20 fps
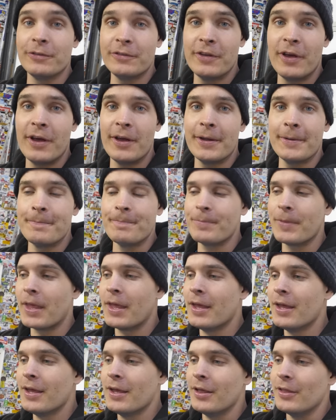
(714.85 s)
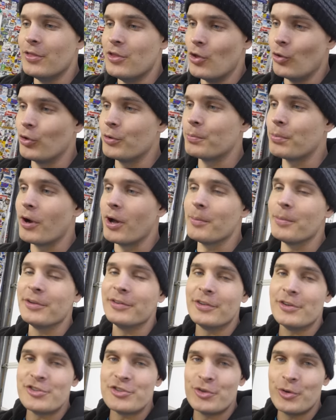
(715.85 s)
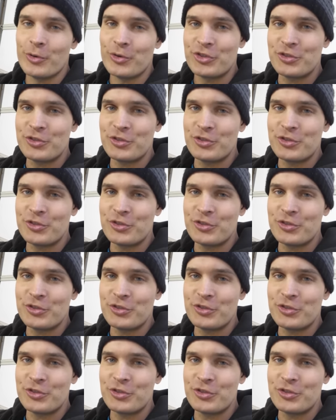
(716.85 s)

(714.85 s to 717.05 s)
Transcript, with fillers: time. The only problem is there's no